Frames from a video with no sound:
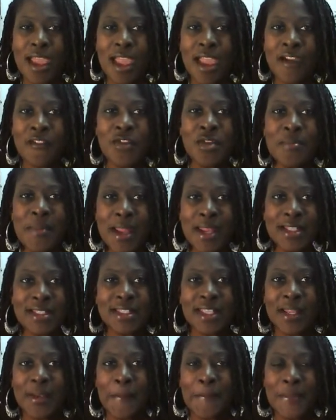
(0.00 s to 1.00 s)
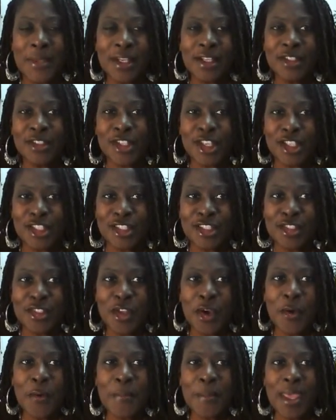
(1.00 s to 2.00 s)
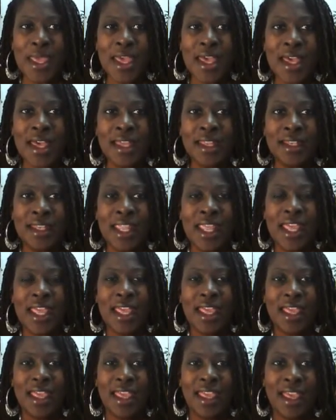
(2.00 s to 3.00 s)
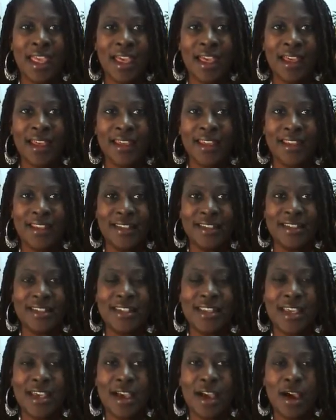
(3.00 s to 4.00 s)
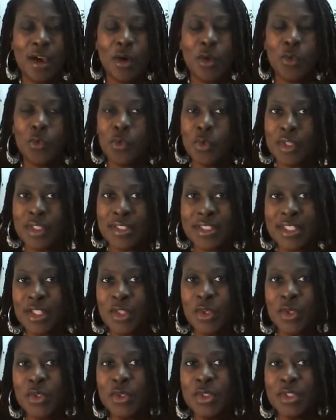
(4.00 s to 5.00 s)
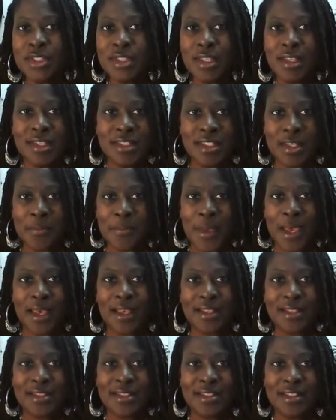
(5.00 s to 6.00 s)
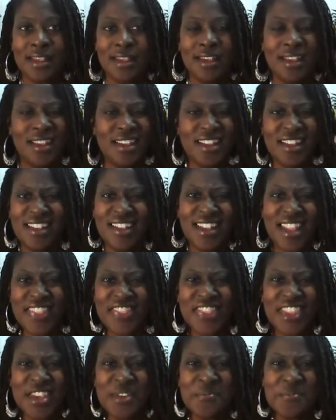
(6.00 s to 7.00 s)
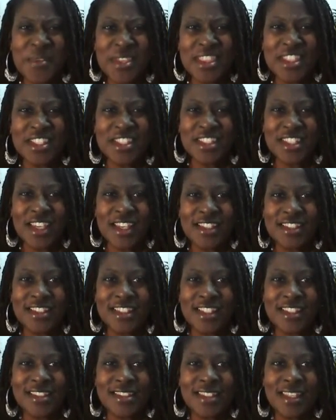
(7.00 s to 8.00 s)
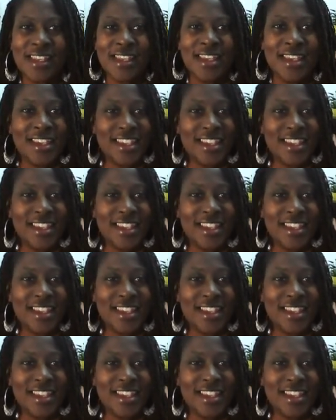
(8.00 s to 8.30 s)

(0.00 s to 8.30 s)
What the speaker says: everybody's going to build a snowman and we'll see whose is the best. Let them be the judges.